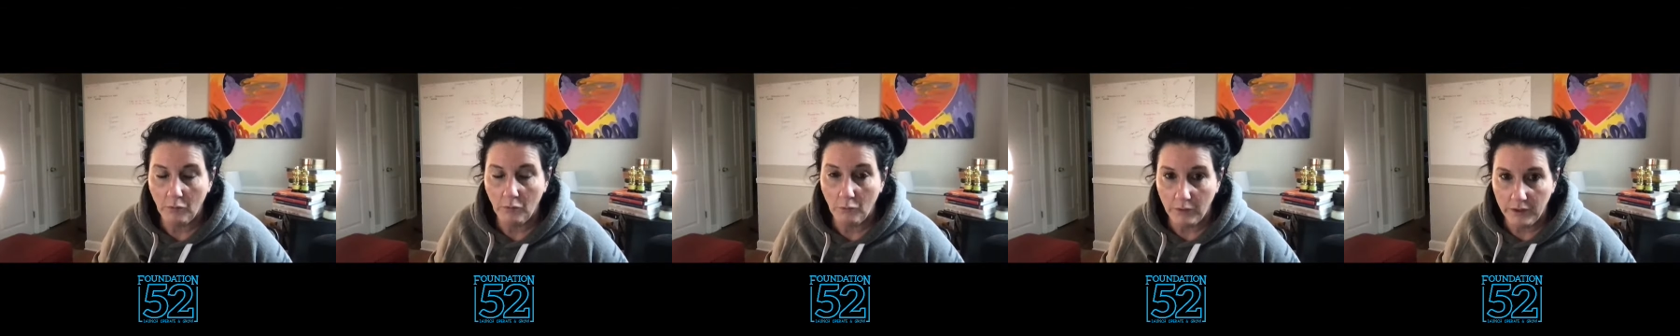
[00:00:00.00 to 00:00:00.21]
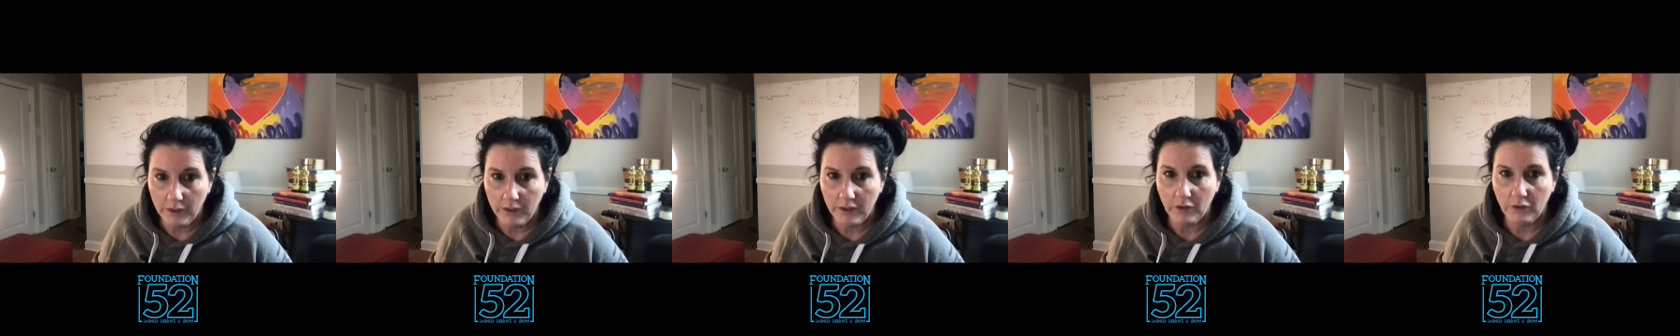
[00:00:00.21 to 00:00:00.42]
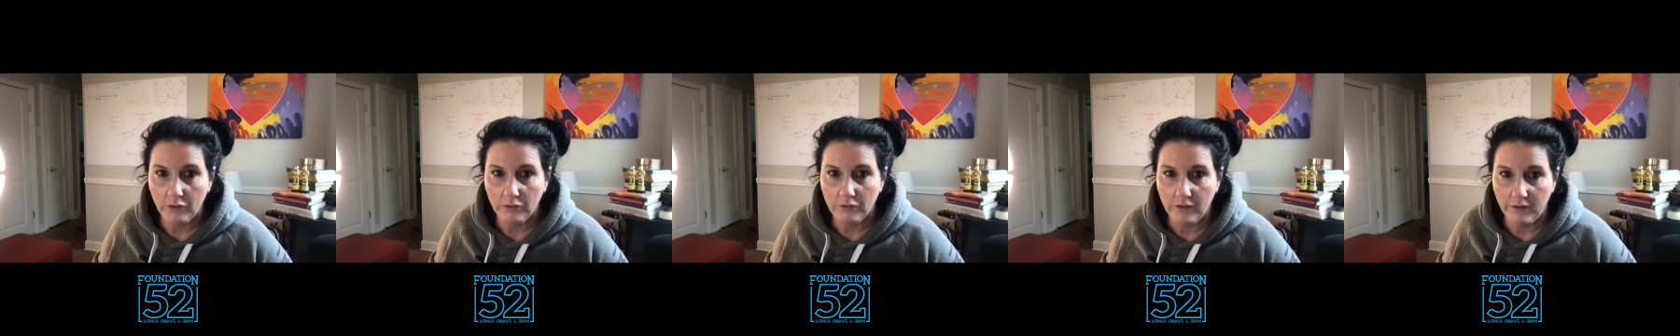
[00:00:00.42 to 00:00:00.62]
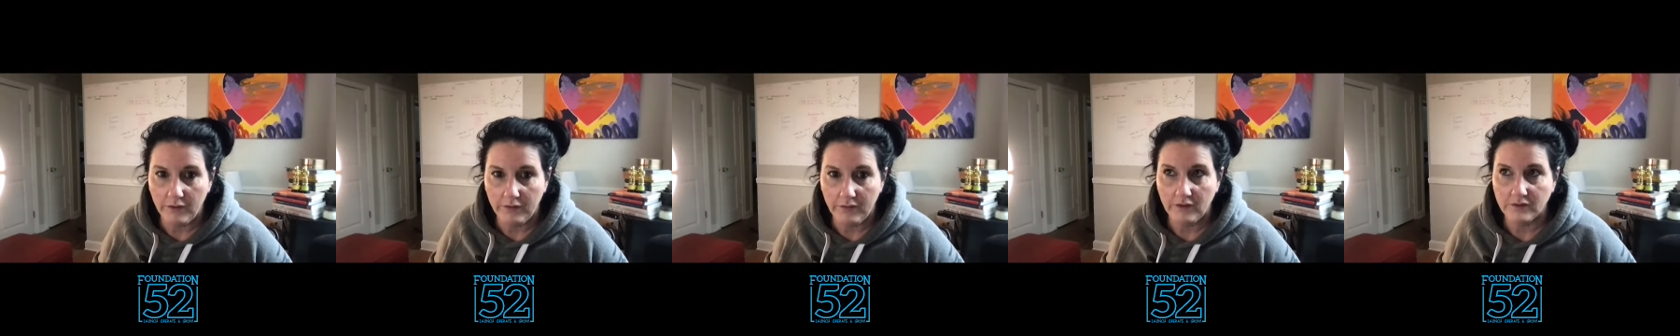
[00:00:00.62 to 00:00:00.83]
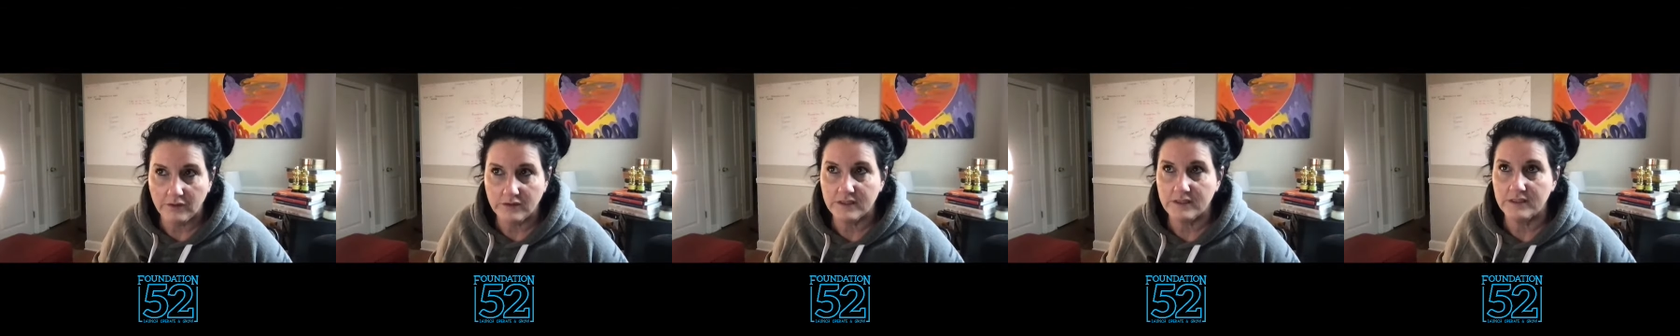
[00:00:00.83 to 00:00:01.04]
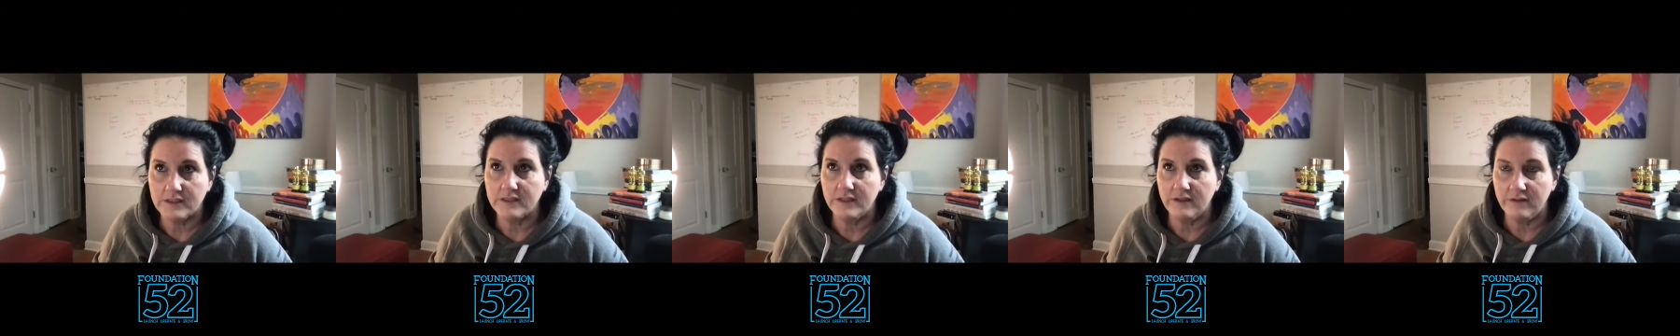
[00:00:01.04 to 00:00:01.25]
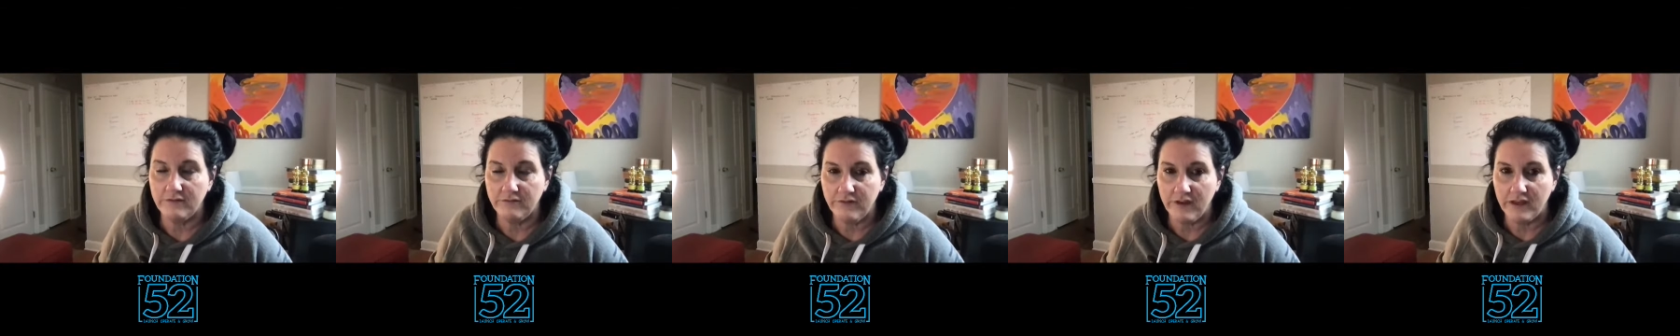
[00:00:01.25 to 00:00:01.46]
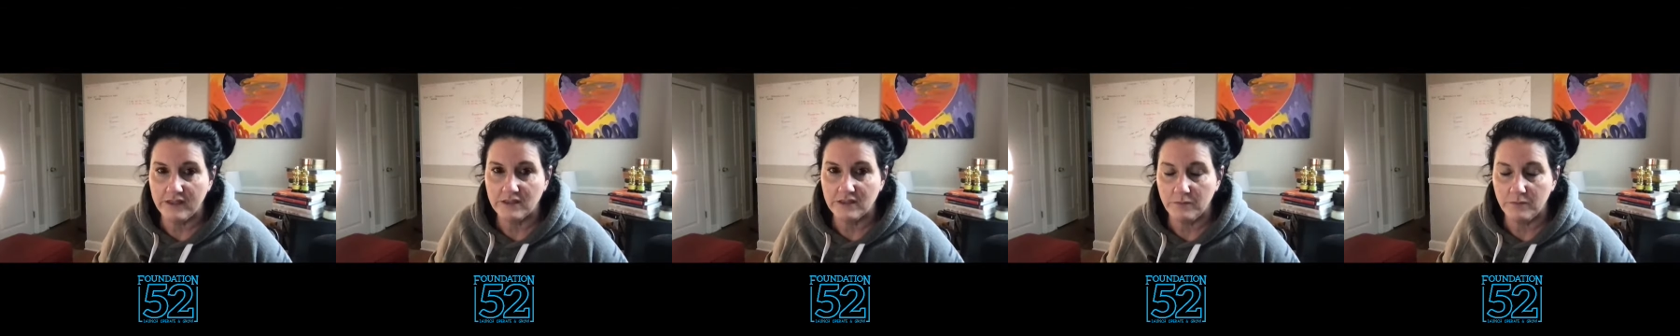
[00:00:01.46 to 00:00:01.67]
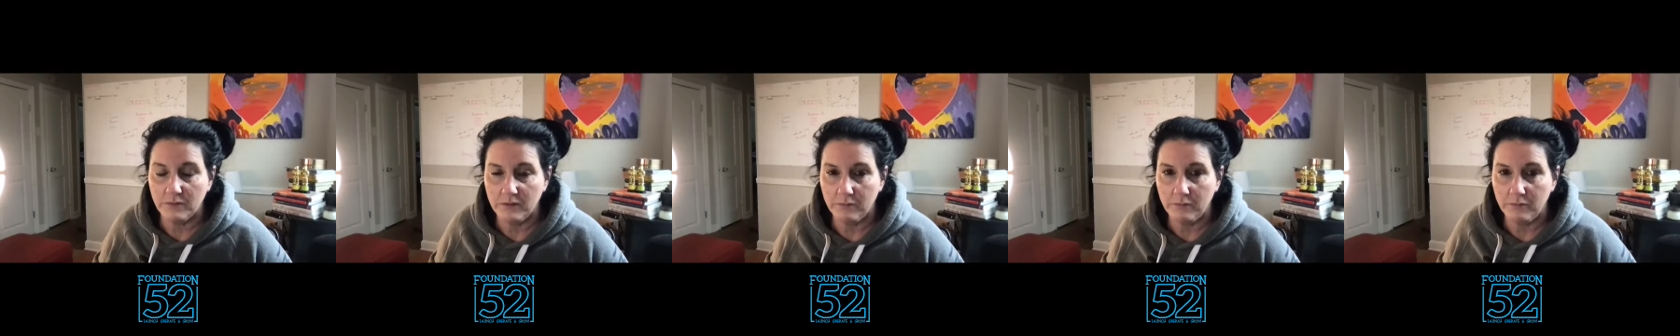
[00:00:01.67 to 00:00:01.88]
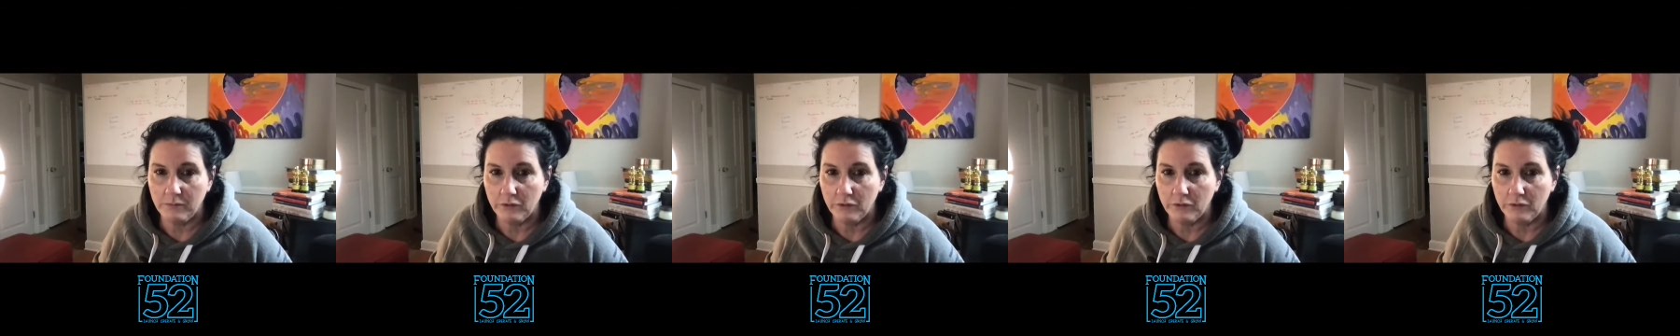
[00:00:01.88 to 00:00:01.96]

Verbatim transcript: We know that this is an investment,